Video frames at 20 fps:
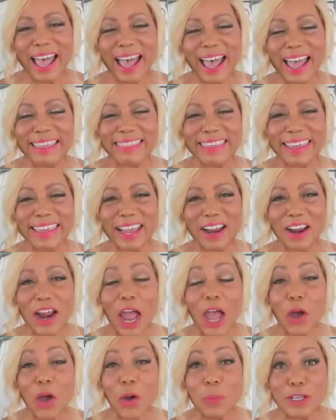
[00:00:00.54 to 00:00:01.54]
Hi there.
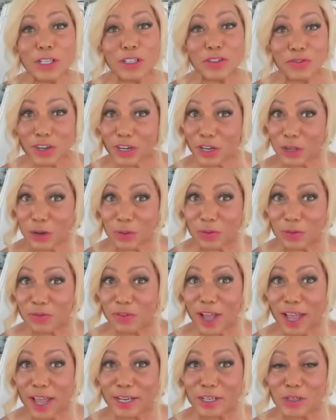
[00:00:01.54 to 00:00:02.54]
I hope this video
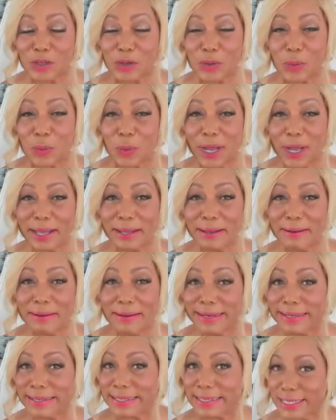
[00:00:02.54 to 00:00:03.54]
finds you well
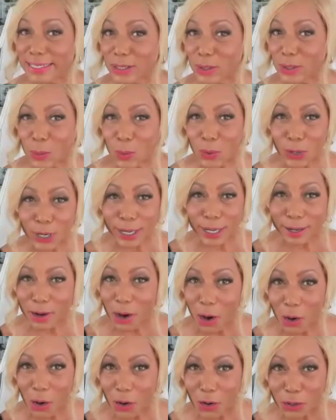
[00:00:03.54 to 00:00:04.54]
and still working
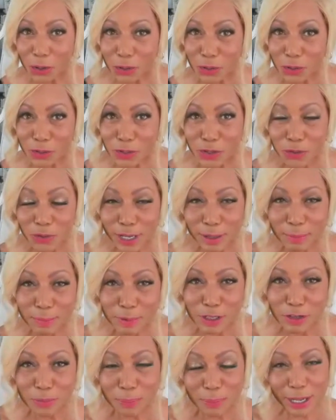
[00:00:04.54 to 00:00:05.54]
hard on your
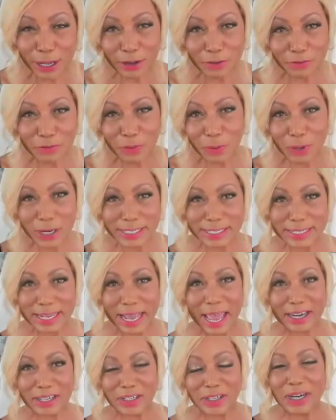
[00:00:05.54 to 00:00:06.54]
dreams of being a voice
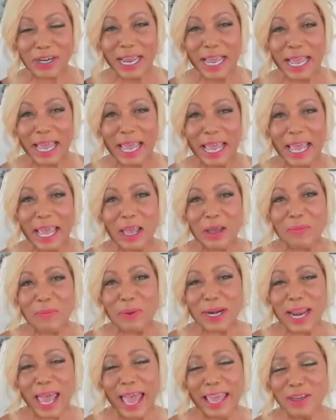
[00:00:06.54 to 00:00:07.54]
actor.
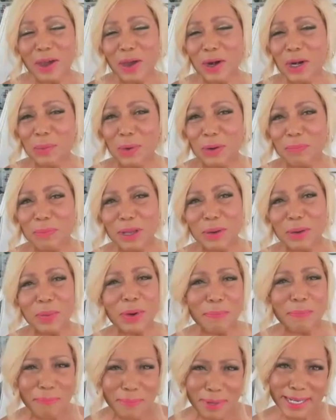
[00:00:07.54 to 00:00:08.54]
But I thought it would be
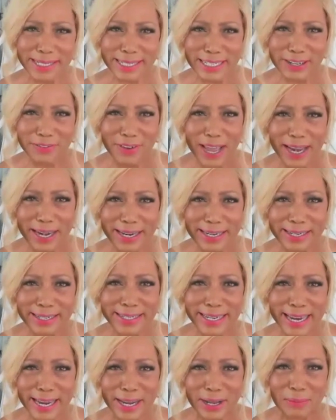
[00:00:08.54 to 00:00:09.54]
remiss if I didn't
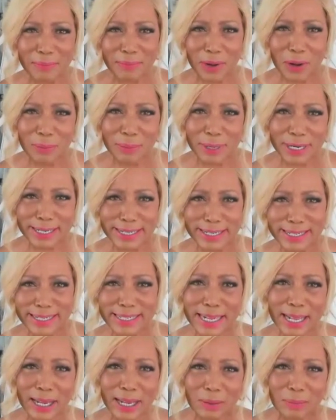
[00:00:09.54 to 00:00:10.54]
take a moment to
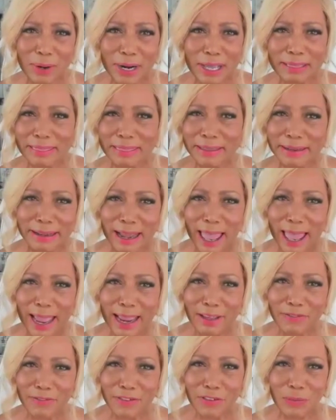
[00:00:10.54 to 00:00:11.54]
celebrate the
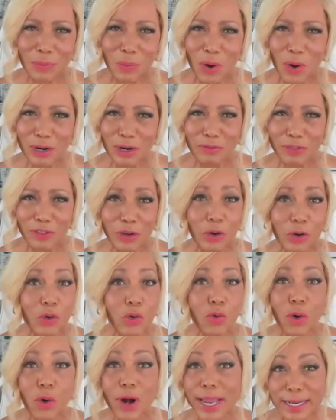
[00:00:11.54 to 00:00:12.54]
life of one of the
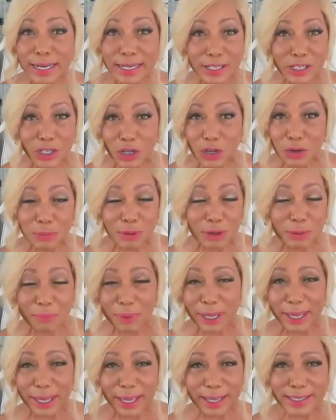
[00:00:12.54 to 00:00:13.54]
greatest human
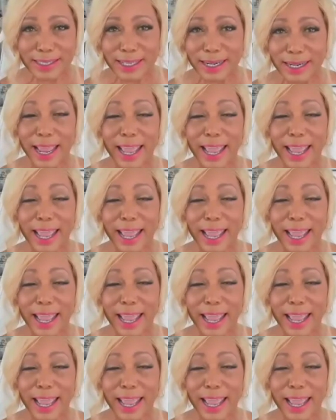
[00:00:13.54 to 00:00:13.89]
beings that